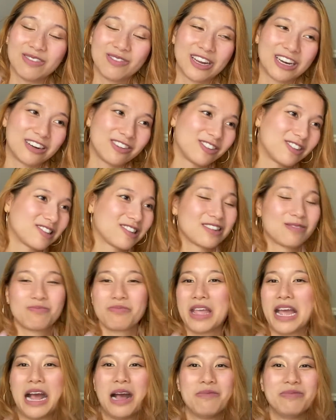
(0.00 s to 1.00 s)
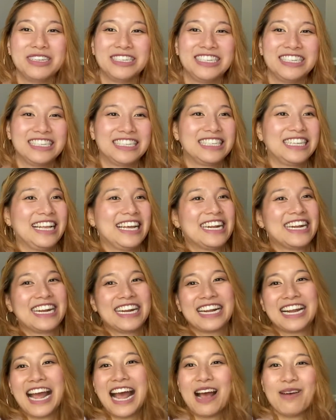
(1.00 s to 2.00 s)
I'm like, I'ma just let
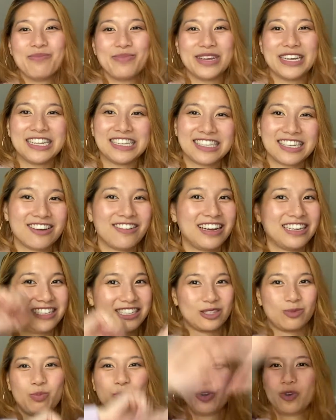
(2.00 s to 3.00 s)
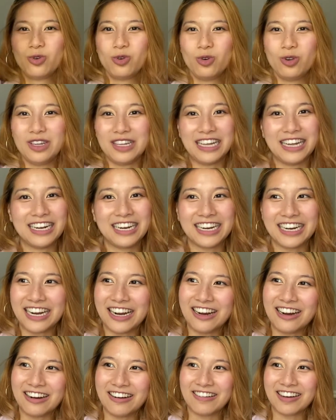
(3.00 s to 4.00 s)
it happen. So I just let it
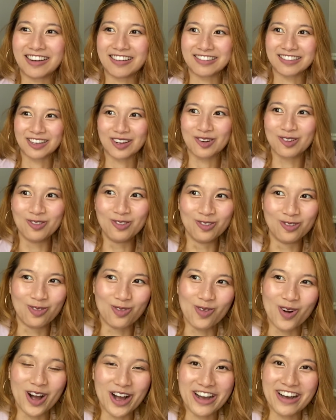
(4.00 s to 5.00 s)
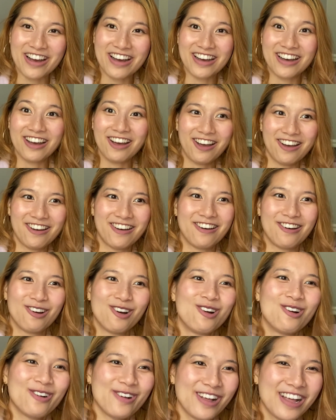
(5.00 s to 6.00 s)
go, and I was like,
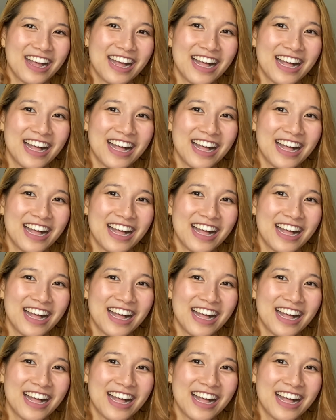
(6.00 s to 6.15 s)
whoa.